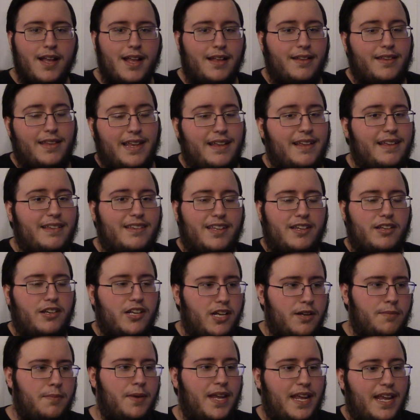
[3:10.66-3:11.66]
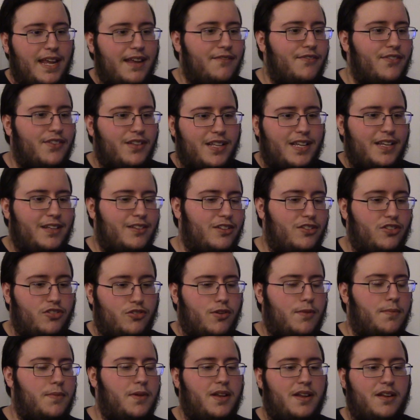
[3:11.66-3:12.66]
It's going to be evenly
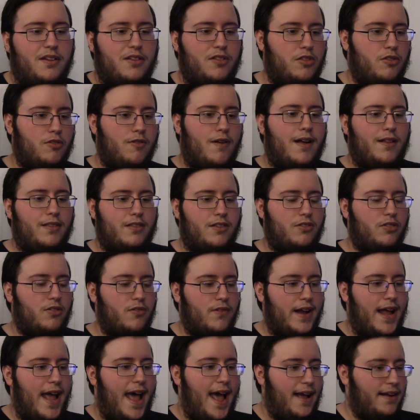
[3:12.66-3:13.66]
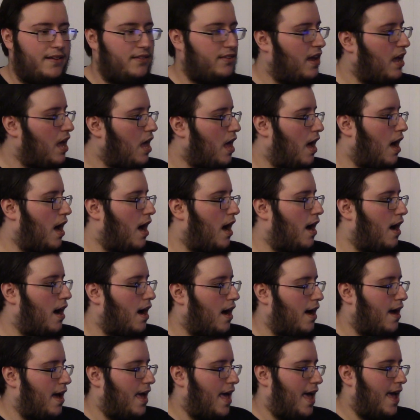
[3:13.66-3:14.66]
distributed throughout the three acts.
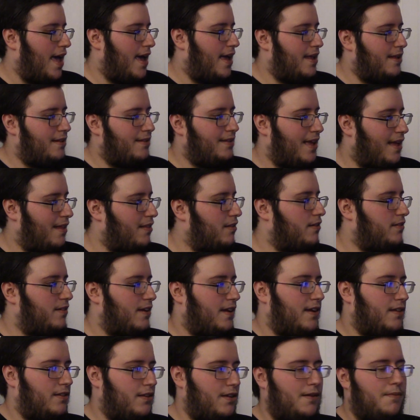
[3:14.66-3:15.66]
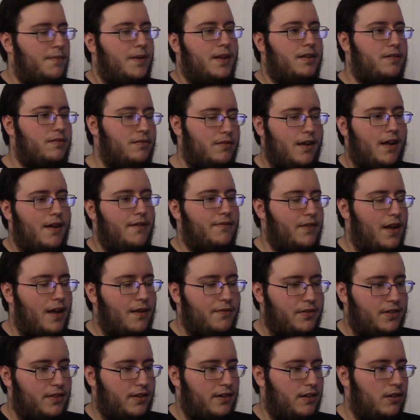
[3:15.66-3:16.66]
And that looks like it's going to be,
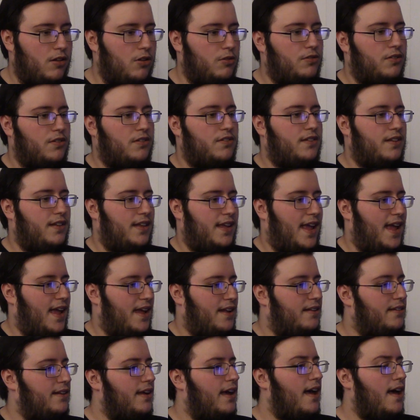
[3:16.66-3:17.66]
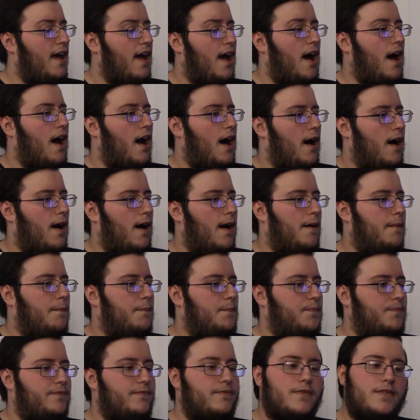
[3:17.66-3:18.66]
obviously, closer to the end.
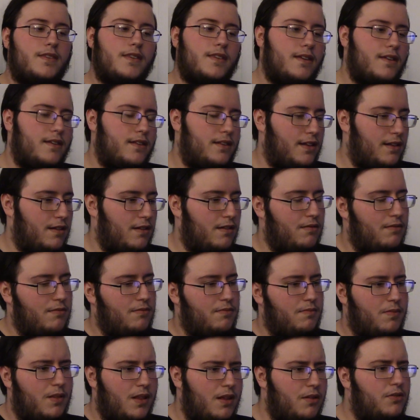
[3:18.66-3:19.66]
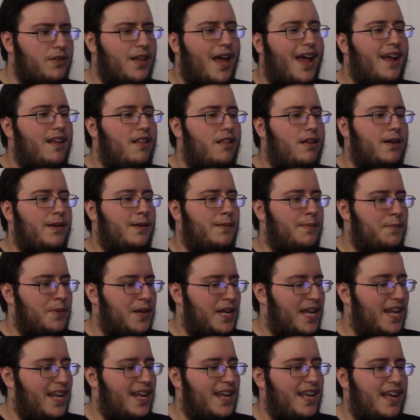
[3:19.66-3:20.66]
The little dialogue in the
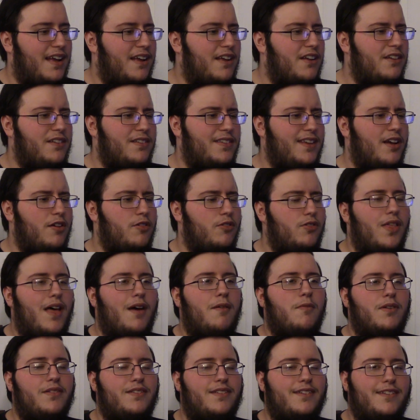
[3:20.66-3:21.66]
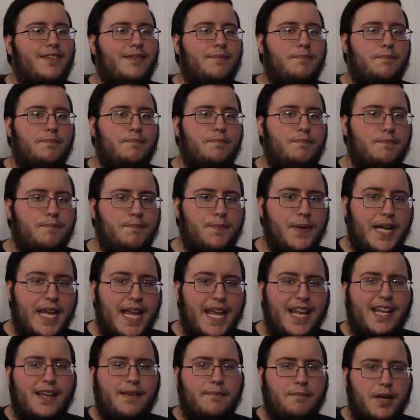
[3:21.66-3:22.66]
beginning, I couldn't tell who that was in the
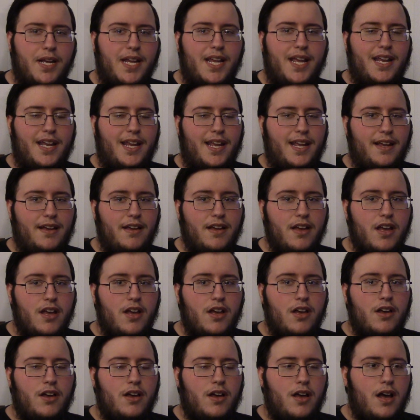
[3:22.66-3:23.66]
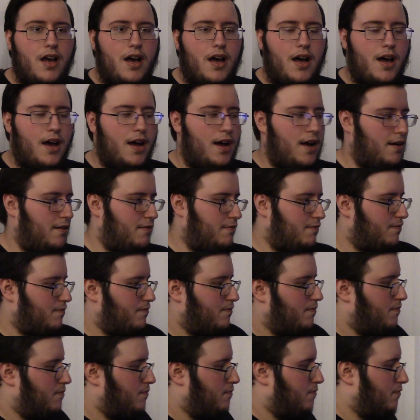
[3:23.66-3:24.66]
beginning.
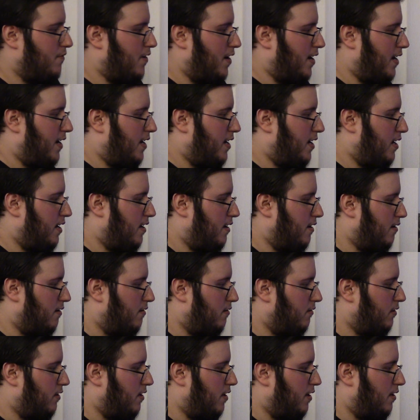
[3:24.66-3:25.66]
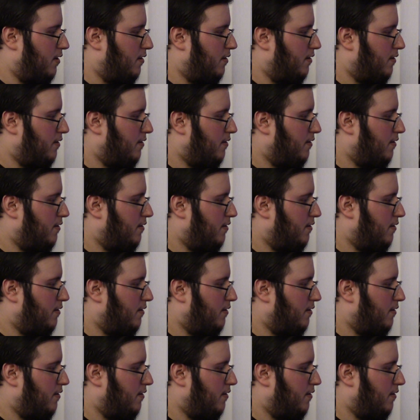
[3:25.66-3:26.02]
Right here, hold on.